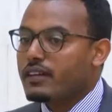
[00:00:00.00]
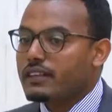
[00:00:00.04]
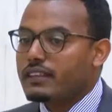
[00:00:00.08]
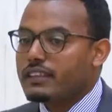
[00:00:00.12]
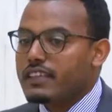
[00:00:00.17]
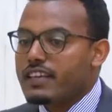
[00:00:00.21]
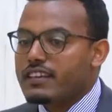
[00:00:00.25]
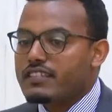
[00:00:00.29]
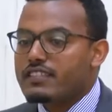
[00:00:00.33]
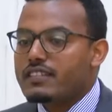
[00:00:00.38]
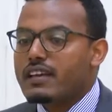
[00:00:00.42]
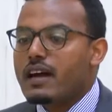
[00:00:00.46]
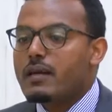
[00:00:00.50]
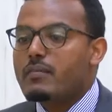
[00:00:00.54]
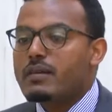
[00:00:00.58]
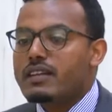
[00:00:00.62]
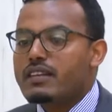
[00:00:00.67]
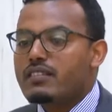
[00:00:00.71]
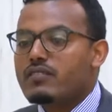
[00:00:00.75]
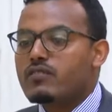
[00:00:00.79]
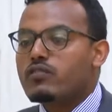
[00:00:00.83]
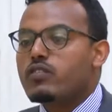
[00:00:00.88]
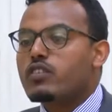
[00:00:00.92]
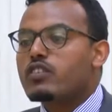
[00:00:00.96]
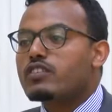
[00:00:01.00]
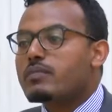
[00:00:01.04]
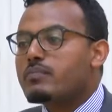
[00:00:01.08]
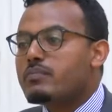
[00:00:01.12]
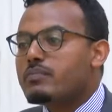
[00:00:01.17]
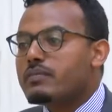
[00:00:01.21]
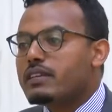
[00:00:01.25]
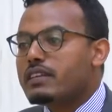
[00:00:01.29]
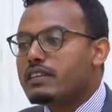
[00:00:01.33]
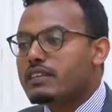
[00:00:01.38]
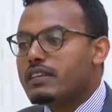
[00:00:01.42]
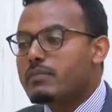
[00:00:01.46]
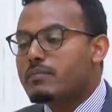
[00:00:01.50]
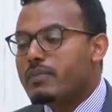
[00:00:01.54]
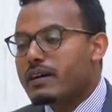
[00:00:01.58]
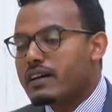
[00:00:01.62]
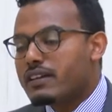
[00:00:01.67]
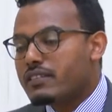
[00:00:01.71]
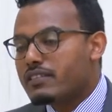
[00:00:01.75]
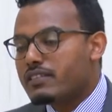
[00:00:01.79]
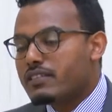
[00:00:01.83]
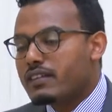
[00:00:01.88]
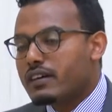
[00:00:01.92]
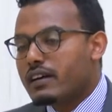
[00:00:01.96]
Yes, in the
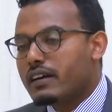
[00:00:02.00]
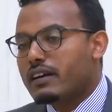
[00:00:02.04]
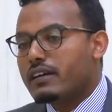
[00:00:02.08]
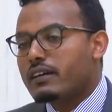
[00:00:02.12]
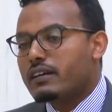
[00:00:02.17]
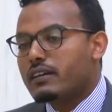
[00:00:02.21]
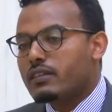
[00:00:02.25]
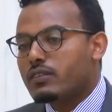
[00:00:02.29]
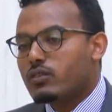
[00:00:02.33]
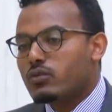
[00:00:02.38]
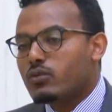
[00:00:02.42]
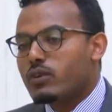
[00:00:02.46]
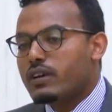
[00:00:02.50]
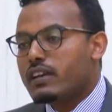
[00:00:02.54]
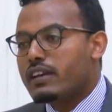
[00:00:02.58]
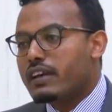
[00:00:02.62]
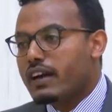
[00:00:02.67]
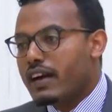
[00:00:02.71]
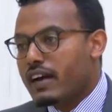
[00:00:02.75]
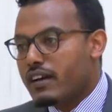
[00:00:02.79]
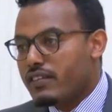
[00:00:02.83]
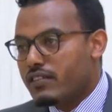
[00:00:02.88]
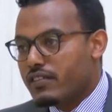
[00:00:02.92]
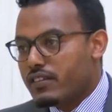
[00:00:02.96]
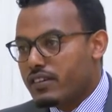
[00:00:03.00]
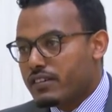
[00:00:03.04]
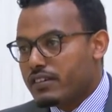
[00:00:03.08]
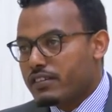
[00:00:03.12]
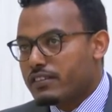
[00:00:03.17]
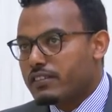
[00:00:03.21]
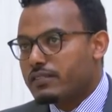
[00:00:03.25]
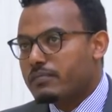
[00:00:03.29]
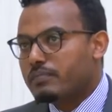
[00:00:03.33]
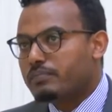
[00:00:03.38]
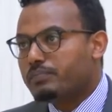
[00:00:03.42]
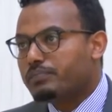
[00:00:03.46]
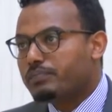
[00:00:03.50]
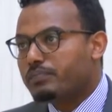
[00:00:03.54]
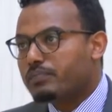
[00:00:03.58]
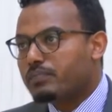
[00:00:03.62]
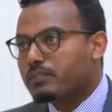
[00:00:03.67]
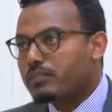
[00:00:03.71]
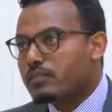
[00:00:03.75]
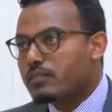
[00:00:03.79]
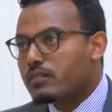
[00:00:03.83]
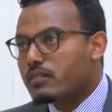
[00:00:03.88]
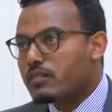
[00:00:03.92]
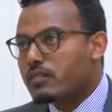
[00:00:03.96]
past 2.5 years,
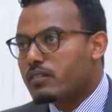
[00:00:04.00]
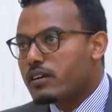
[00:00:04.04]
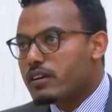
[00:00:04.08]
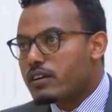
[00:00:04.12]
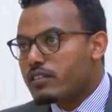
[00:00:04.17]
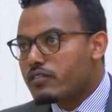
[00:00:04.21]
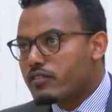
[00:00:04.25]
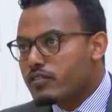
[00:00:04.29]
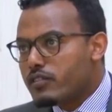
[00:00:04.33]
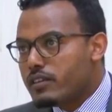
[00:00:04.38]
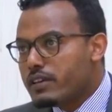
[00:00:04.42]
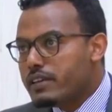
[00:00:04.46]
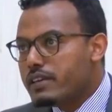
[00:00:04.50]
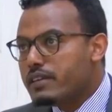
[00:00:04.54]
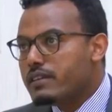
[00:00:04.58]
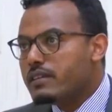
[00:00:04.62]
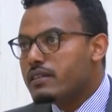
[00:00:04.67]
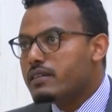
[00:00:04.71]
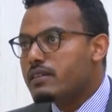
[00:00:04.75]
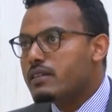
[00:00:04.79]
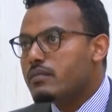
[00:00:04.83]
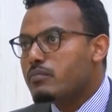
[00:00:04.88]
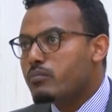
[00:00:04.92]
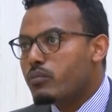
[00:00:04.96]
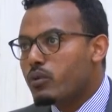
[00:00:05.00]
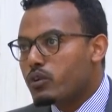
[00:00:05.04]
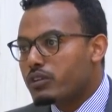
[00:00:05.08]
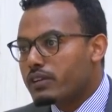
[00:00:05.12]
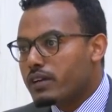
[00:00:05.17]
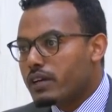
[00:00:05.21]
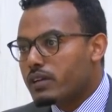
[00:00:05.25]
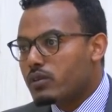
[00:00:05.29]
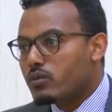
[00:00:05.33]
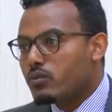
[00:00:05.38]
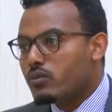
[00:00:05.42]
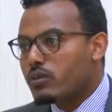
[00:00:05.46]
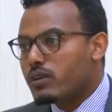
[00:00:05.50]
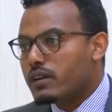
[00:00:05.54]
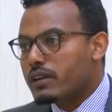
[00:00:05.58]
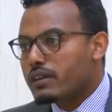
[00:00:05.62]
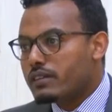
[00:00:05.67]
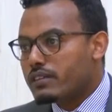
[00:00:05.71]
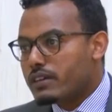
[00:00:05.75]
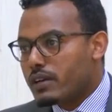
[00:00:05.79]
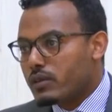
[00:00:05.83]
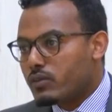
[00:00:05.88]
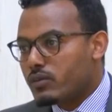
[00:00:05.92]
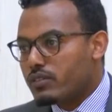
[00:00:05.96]
a really important work
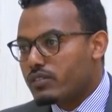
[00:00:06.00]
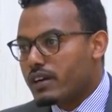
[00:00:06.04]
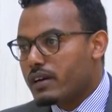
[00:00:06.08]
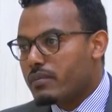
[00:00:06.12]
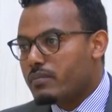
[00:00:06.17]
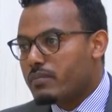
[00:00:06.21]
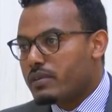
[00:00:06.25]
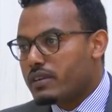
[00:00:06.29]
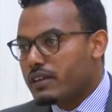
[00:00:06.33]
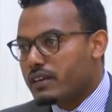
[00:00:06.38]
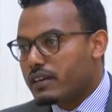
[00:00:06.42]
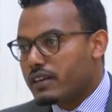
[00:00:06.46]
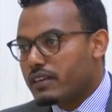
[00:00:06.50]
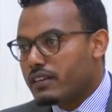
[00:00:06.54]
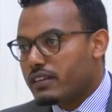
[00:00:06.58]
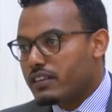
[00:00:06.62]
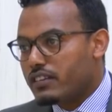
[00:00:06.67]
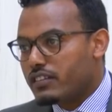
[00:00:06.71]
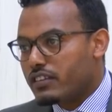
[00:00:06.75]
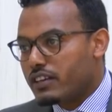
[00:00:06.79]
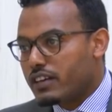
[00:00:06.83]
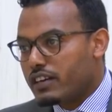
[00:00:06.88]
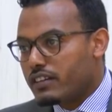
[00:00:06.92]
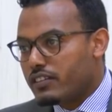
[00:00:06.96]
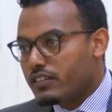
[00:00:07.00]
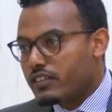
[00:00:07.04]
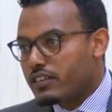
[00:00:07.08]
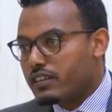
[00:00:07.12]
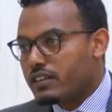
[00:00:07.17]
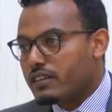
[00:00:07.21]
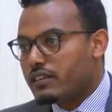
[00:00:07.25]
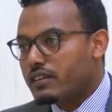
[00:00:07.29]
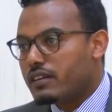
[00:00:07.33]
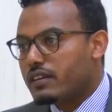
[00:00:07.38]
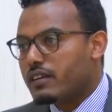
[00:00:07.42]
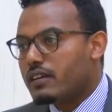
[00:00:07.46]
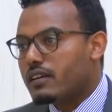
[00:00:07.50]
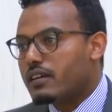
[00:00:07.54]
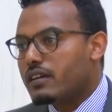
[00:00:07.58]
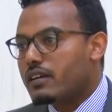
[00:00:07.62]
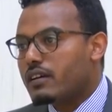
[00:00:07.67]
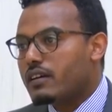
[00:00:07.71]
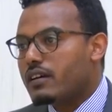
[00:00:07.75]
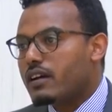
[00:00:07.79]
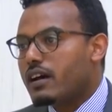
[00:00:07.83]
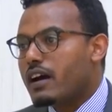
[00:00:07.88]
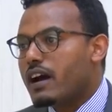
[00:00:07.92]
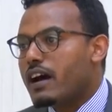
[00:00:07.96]
that was happening in this country
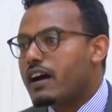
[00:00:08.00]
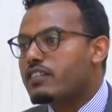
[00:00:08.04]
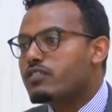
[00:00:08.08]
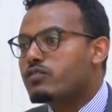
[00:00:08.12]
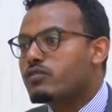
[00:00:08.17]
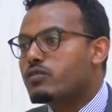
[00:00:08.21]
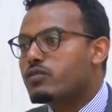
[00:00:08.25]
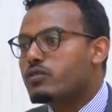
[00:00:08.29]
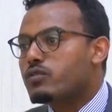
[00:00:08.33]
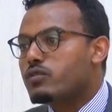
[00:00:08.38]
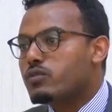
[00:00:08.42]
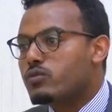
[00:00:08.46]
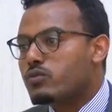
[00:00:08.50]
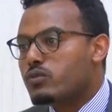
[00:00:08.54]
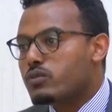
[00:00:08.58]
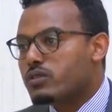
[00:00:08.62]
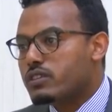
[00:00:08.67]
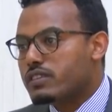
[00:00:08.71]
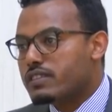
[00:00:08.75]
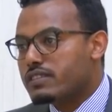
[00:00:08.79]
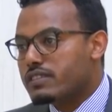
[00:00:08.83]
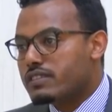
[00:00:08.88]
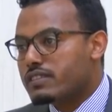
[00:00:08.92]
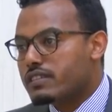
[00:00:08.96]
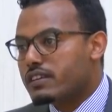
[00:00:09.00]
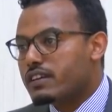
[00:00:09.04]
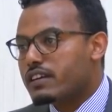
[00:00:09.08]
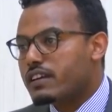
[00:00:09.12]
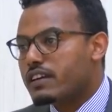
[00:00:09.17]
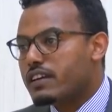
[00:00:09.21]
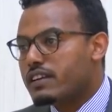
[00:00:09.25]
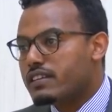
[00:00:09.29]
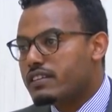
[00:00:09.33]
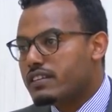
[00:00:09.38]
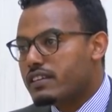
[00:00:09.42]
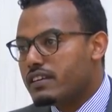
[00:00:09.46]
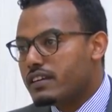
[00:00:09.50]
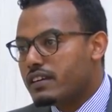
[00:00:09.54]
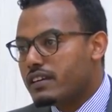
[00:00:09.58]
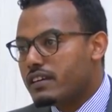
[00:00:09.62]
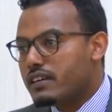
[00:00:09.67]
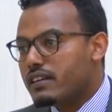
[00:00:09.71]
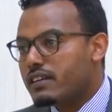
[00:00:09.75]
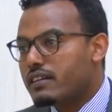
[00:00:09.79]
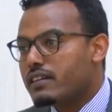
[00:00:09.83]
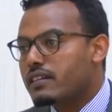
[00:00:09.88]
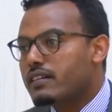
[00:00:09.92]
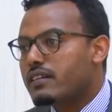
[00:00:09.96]
has to do with
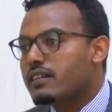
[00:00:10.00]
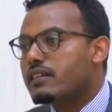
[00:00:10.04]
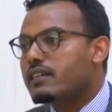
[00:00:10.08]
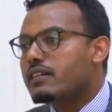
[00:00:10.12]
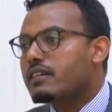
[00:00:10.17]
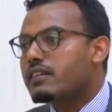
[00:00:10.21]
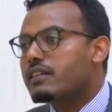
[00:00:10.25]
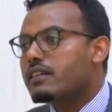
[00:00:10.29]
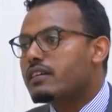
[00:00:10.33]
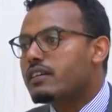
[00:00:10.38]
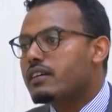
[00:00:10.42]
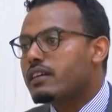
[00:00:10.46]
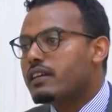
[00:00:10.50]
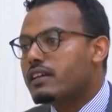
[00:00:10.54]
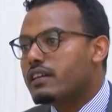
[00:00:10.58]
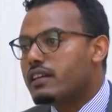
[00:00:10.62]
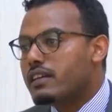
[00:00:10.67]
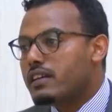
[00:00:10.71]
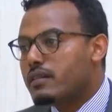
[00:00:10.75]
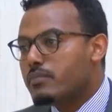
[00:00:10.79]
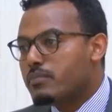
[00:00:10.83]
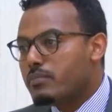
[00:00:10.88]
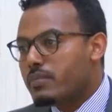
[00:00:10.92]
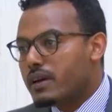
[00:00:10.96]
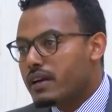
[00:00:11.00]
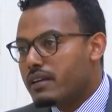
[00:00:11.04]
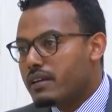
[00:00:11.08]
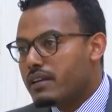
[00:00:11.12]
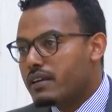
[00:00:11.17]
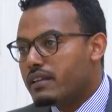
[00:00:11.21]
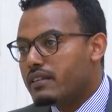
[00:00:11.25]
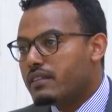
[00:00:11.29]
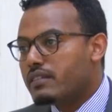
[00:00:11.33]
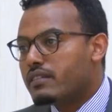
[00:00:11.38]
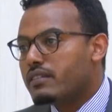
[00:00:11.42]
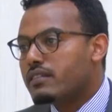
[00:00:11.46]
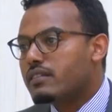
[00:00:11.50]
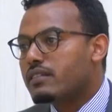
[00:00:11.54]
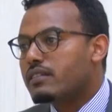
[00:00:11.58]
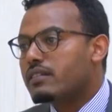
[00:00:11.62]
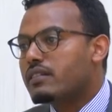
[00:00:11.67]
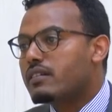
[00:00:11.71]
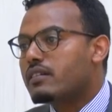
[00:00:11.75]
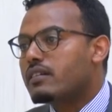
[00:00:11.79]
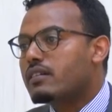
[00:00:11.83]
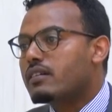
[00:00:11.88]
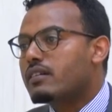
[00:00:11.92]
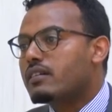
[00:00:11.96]
creating independent
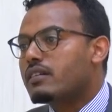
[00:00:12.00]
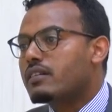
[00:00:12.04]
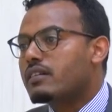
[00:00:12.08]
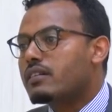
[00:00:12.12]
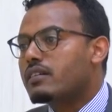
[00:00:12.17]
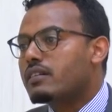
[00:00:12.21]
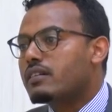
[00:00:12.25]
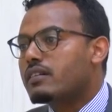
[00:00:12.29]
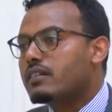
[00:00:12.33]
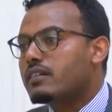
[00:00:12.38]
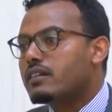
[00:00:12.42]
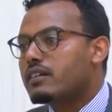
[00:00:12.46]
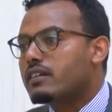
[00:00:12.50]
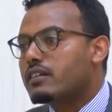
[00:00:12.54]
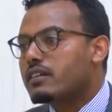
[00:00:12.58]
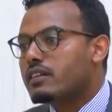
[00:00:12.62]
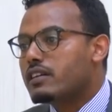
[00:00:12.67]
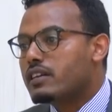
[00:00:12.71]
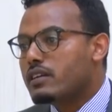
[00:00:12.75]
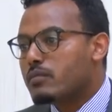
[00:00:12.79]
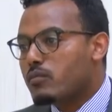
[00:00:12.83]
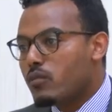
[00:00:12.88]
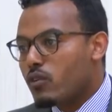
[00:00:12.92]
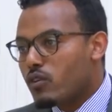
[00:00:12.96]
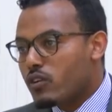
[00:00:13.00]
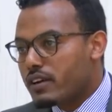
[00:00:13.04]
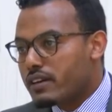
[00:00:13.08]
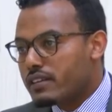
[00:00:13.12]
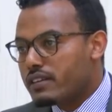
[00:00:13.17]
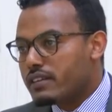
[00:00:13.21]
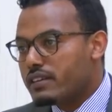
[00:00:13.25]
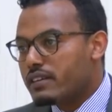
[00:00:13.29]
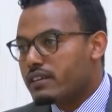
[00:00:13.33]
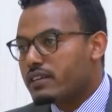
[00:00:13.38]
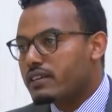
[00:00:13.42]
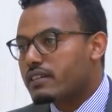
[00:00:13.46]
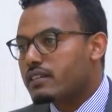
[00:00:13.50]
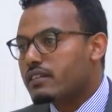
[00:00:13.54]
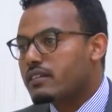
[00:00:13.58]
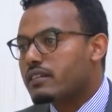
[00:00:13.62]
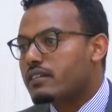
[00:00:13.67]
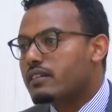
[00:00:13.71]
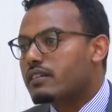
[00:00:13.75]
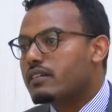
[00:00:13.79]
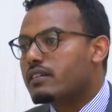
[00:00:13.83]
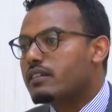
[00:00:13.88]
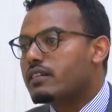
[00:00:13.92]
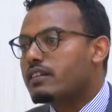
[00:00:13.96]
democratic
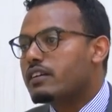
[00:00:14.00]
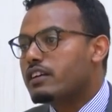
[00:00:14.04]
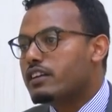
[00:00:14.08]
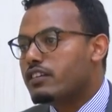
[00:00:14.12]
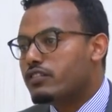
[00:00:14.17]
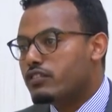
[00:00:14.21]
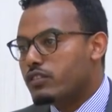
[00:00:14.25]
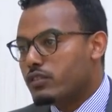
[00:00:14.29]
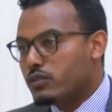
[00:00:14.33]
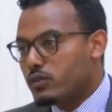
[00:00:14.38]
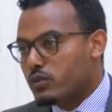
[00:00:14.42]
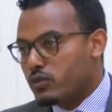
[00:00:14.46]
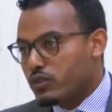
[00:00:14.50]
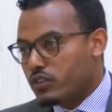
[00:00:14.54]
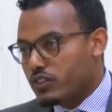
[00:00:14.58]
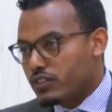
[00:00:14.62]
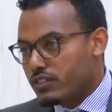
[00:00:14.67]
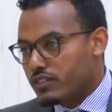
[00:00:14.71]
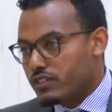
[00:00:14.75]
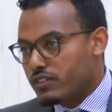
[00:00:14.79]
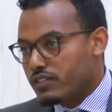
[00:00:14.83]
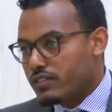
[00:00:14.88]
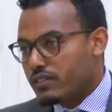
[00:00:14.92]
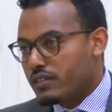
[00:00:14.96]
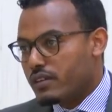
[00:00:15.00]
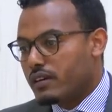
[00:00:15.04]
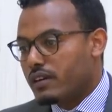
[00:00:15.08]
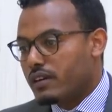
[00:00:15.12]
institutions.